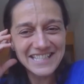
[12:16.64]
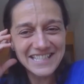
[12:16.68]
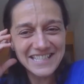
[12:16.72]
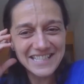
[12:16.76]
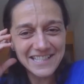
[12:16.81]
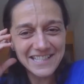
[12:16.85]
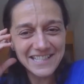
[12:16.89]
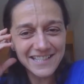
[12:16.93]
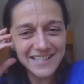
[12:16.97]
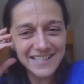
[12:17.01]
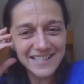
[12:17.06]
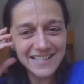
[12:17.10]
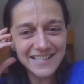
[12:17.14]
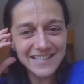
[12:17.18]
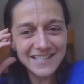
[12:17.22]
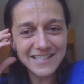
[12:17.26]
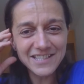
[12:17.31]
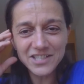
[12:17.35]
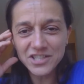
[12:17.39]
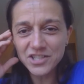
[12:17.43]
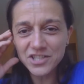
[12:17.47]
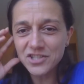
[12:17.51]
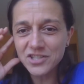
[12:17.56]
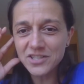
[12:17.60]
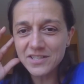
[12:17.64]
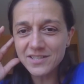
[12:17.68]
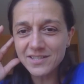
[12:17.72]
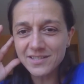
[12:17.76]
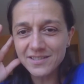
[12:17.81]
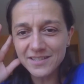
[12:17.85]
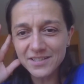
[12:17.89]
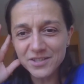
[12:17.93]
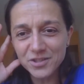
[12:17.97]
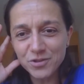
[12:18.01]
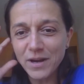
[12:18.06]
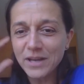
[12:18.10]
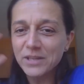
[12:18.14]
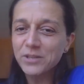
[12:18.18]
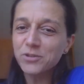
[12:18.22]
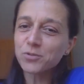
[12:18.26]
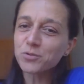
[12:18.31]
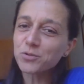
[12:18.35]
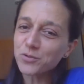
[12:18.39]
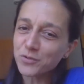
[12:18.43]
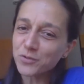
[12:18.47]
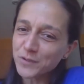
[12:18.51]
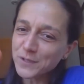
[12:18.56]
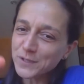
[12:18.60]
she just tried
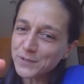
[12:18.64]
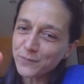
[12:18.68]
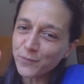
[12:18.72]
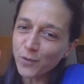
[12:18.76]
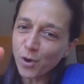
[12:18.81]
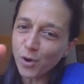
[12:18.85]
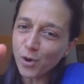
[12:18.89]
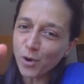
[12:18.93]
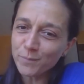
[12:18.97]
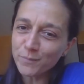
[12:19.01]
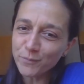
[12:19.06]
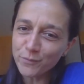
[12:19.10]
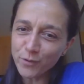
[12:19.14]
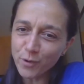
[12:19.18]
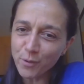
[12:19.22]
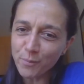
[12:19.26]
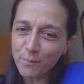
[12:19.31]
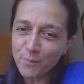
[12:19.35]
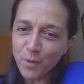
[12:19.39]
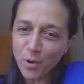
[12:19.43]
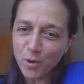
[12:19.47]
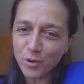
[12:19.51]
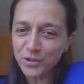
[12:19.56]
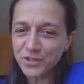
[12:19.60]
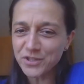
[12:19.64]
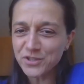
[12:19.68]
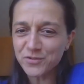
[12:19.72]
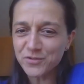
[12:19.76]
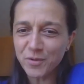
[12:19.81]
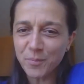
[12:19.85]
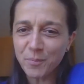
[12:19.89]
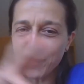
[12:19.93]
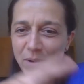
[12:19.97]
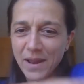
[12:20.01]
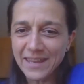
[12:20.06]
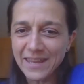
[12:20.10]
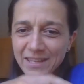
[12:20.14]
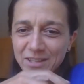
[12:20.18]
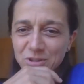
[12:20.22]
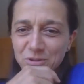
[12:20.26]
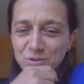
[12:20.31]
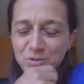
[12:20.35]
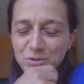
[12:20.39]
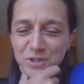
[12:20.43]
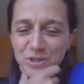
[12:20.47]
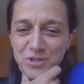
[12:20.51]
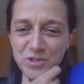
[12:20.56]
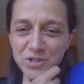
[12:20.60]
to transform from orchestra playing
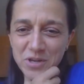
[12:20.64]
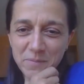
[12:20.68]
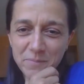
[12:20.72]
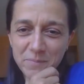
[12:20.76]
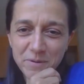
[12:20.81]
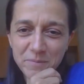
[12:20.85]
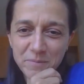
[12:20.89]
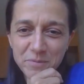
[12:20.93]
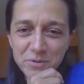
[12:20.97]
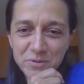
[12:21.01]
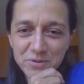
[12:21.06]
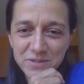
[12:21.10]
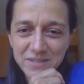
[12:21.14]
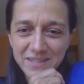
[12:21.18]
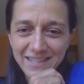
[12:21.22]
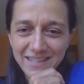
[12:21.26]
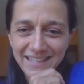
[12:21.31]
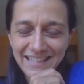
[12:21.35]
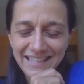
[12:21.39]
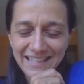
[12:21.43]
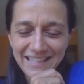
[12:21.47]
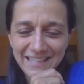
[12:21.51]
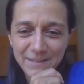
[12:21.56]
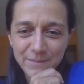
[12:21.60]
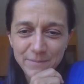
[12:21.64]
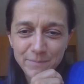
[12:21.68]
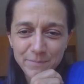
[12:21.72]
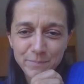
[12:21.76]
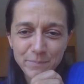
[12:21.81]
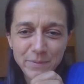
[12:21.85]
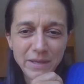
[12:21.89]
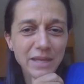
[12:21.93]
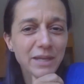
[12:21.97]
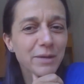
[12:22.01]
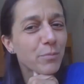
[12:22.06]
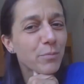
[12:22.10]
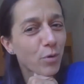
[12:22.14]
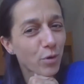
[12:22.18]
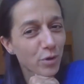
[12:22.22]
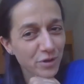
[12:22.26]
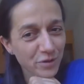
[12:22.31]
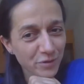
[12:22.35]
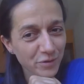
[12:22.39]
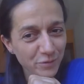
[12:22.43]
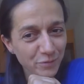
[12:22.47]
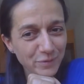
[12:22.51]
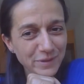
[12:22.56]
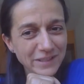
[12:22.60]
to chamber music and being
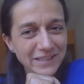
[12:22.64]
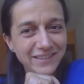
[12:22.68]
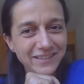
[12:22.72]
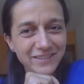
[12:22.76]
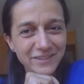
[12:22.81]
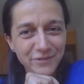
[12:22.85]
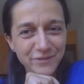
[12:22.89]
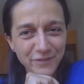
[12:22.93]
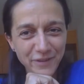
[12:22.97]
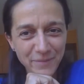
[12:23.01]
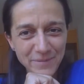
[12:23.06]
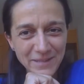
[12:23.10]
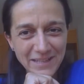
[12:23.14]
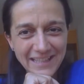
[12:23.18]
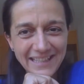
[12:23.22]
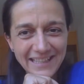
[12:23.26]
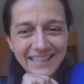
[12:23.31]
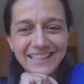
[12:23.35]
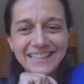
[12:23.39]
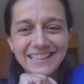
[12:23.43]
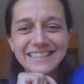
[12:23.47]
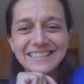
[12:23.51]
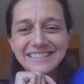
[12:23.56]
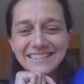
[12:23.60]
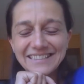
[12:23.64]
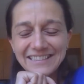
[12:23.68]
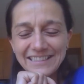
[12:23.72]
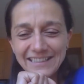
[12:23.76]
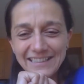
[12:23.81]
more with her family.